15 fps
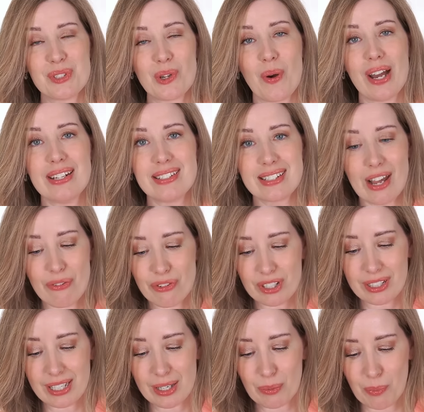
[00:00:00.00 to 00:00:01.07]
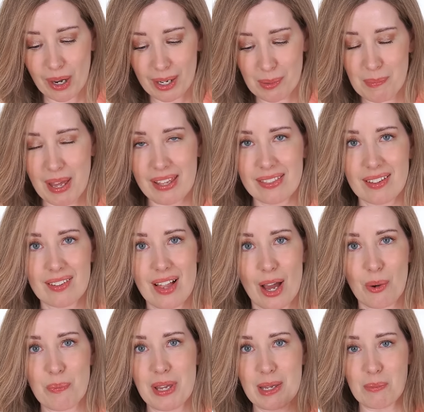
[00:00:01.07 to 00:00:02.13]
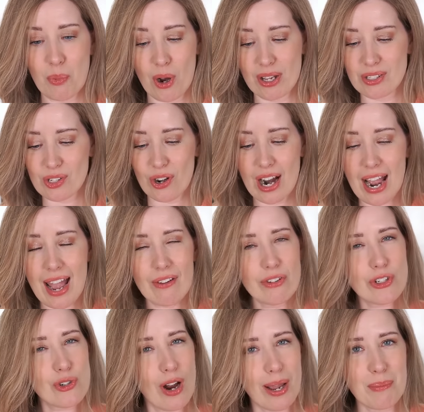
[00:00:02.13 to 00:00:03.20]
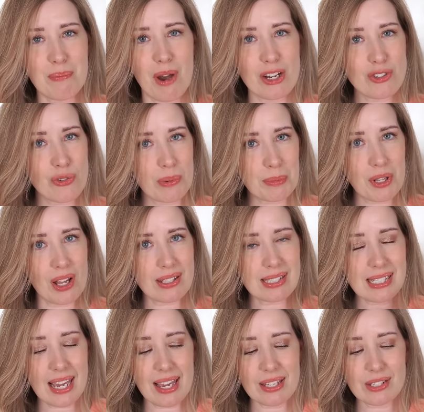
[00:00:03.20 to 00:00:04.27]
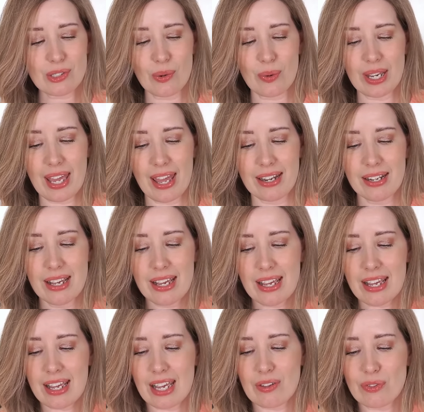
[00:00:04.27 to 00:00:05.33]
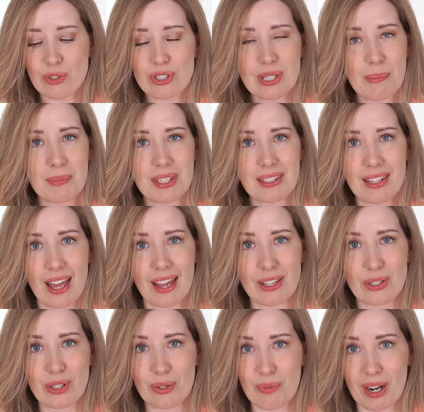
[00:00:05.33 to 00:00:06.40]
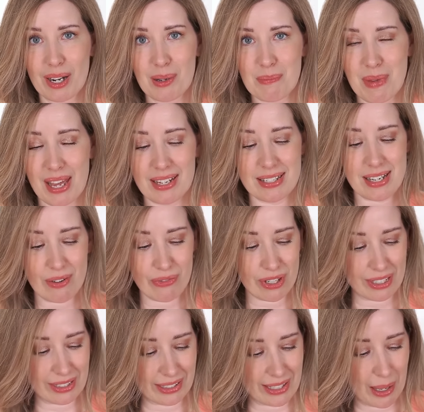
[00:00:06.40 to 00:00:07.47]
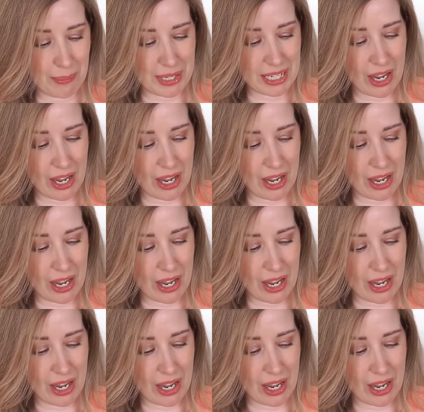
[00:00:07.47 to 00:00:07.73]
So I definitely recommend the Cloud Paint Bronzer. I haven't tried much from Glossier, so again, if there's something that you can recommend, definitely let me